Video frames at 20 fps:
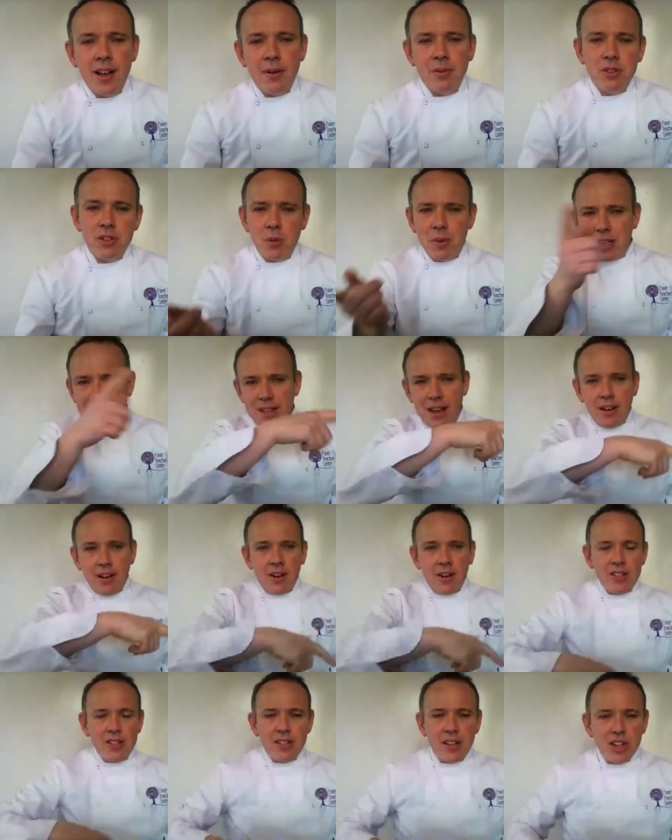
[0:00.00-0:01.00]
because I went down
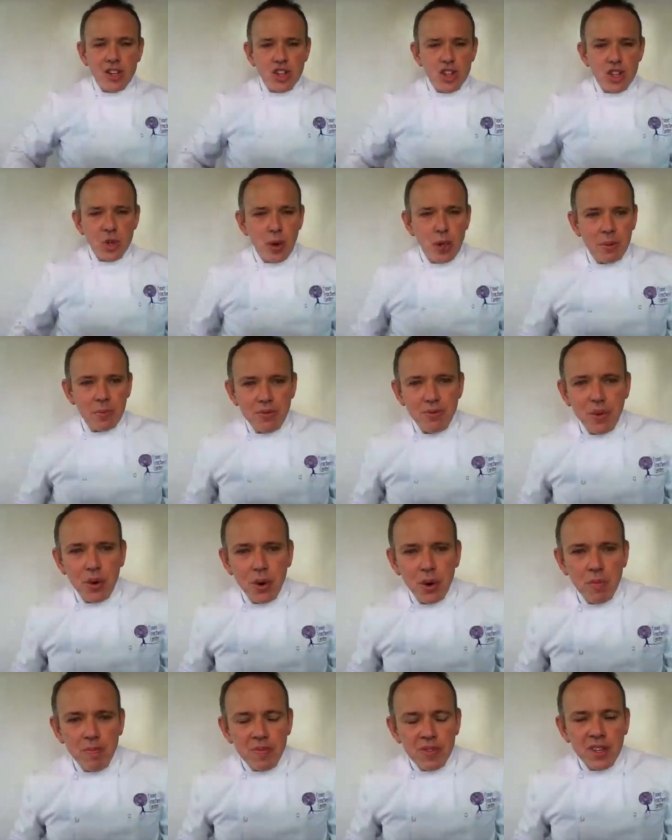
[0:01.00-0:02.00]
in isolation a week
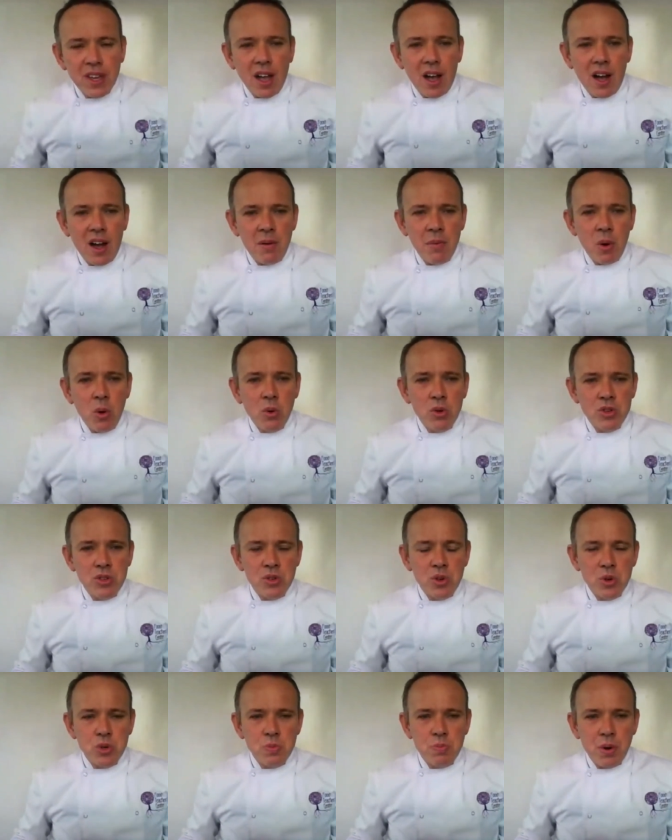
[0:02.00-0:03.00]
before all the
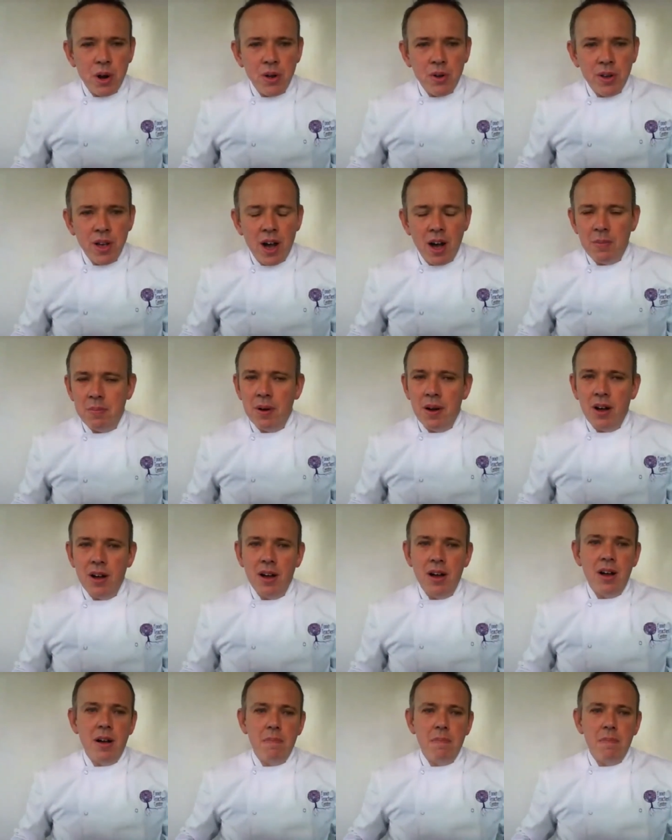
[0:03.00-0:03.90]
schools broke up.